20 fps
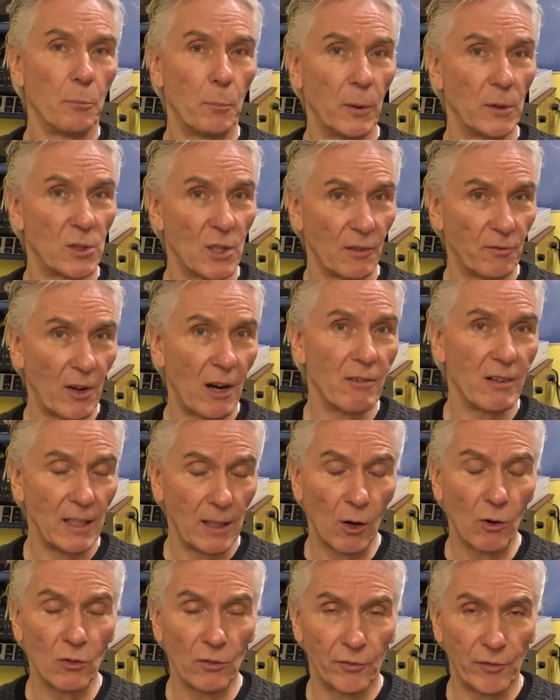because they're very
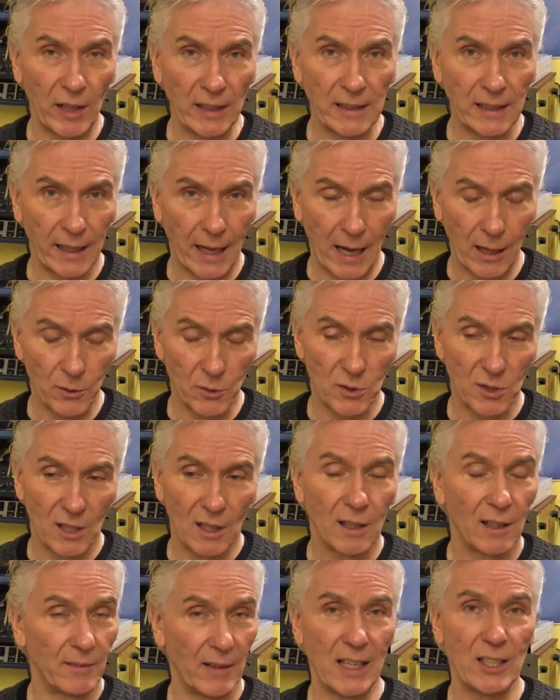long videos
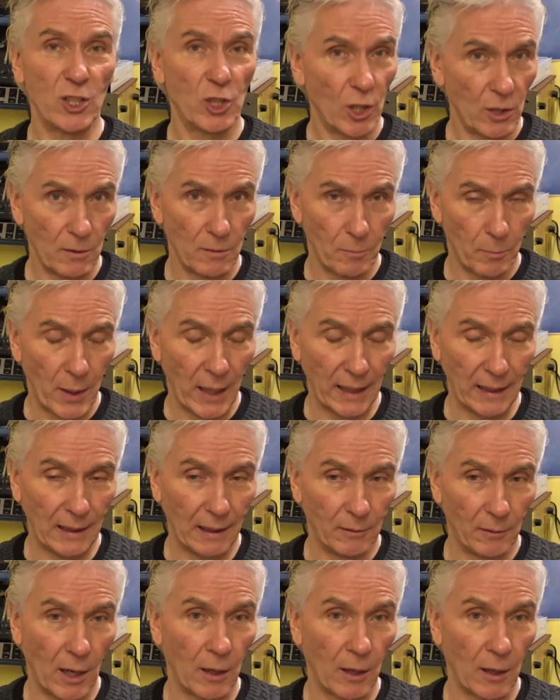and they shouldn't be.